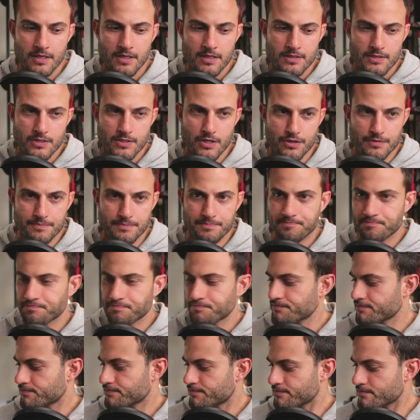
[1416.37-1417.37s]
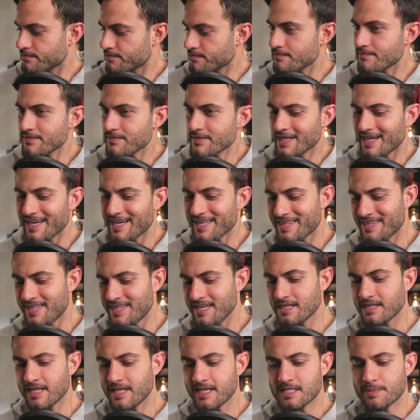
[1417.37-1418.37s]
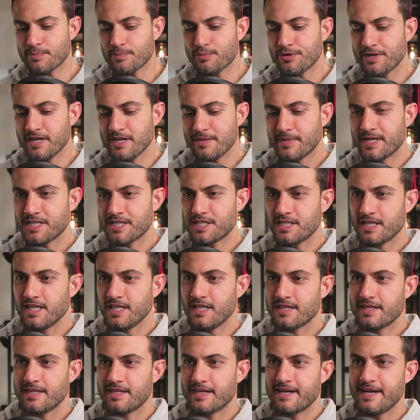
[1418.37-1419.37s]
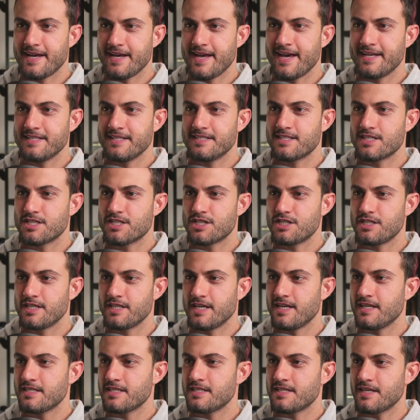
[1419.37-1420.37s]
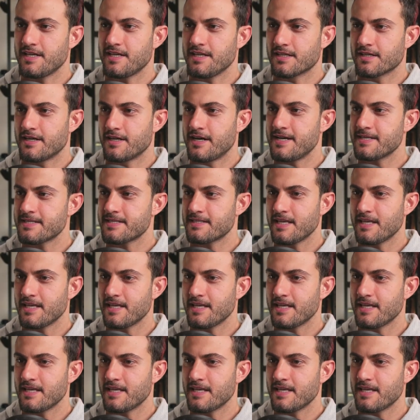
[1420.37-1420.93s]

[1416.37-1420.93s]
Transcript: So I think that's pretty much it that I had to share today, guys.